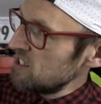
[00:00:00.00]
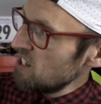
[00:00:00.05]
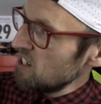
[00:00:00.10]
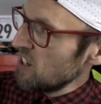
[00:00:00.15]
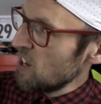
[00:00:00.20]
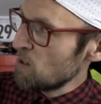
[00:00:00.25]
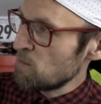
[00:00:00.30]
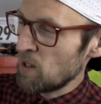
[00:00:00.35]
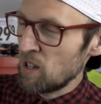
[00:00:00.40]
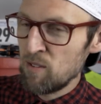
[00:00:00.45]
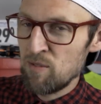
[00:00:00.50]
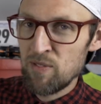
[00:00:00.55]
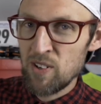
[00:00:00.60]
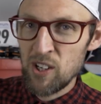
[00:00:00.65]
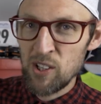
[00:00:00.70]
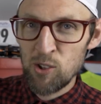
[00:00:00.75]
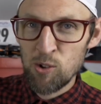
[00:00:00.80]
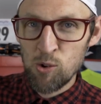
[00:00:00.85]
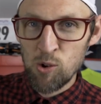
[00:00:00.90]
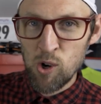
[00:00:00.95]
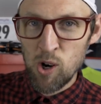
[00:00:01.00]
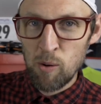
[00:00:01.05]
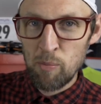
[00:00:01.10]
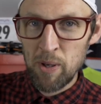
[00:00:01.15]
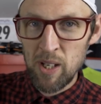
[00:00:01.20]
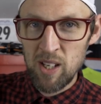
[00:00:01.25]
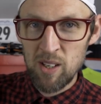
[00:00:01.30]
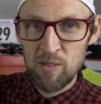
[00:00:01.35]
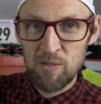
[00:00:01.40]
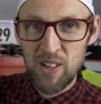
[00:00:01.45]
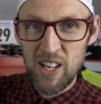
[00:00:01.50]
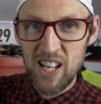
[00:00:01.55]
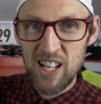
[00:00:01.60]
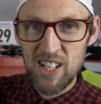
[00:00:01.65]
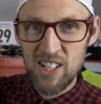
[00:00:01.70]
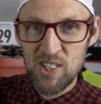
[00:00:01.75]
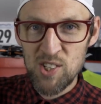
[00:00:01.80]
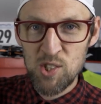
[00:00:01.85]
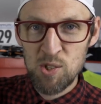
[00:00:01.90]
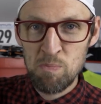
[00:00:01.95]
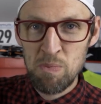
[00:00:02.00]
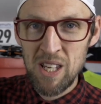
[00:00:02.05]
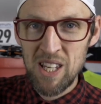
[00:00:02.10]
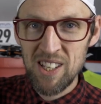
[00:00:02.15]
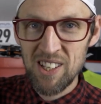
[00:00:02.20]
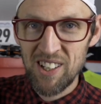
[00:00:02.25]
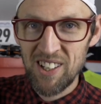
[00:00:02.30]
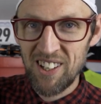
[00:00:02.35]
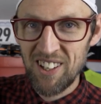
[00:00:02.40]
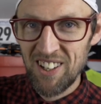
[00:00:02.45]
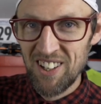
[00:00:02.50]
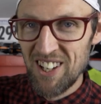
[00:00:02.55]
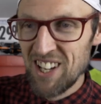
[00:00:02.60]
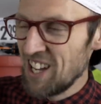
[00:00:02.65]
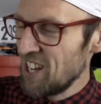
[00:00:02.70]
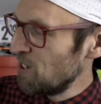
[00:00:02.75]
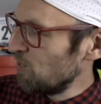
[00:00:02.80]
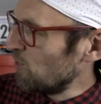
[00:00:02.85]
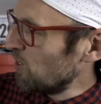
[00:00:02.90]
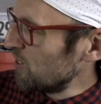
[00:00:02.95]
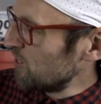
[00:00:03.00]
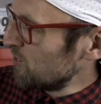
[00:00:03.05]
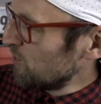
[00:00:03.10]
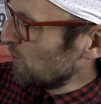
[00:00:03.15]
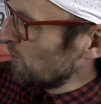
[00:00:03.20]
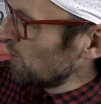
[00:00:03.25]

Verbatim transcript: dug out my vinyl copy of Innerspeaker. What an